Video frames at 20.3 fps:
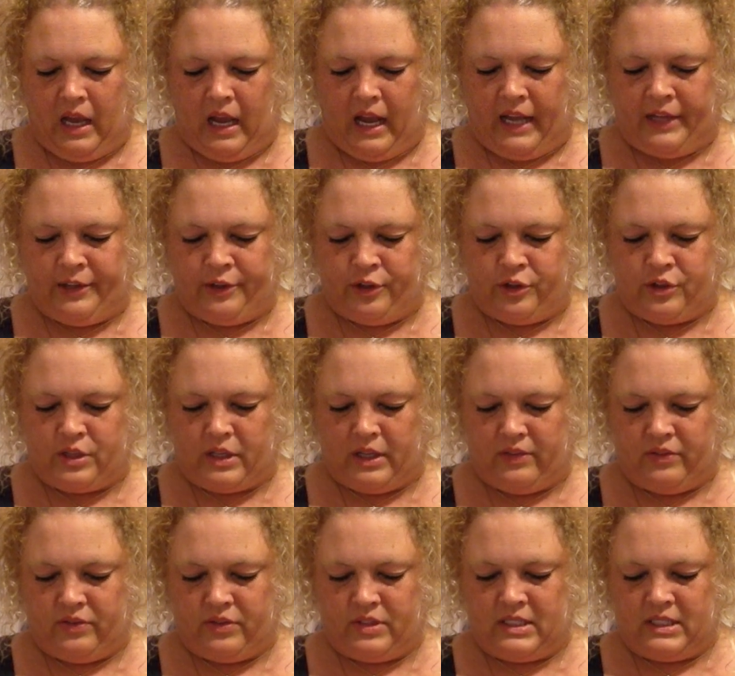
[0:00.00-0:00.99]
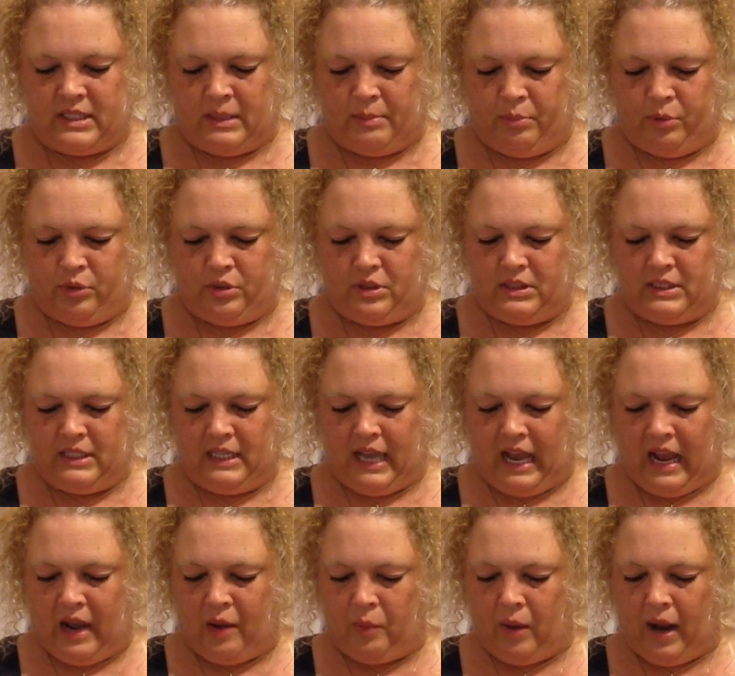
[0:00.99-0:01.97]
Hundreds of simple
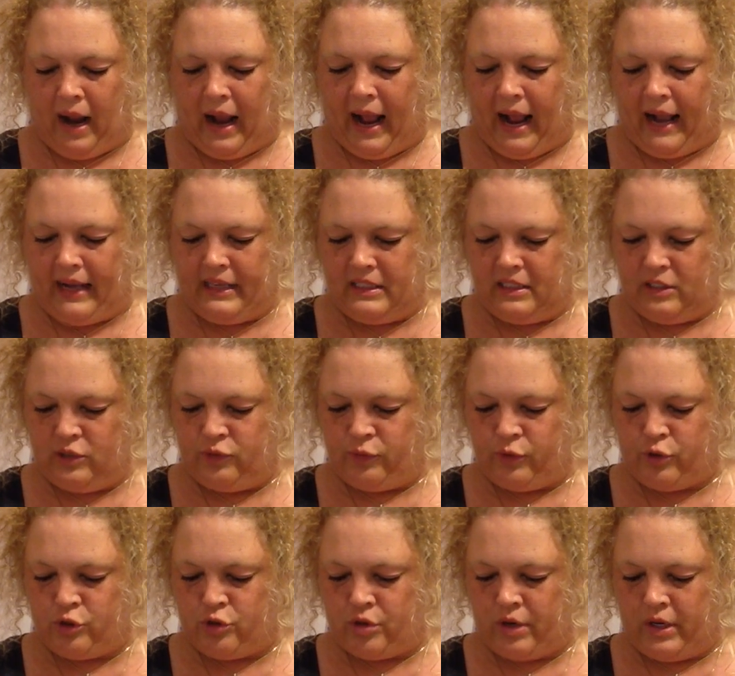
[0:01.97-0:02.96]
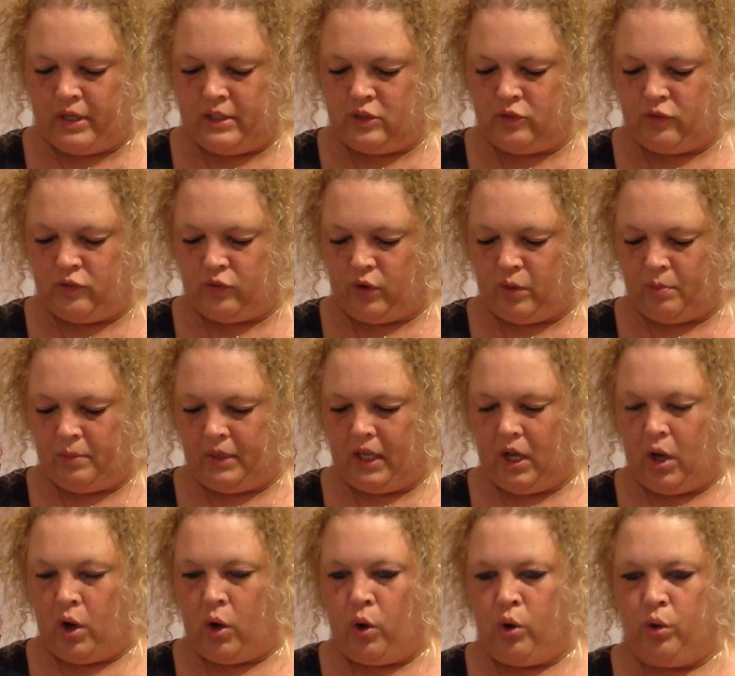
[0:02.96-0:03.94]
DIY ideas for transforming
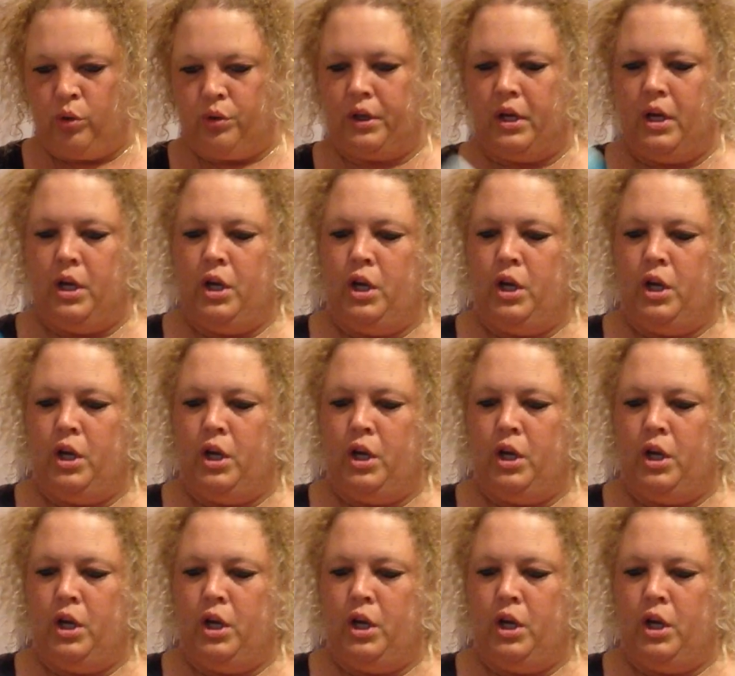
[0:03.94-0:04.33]
old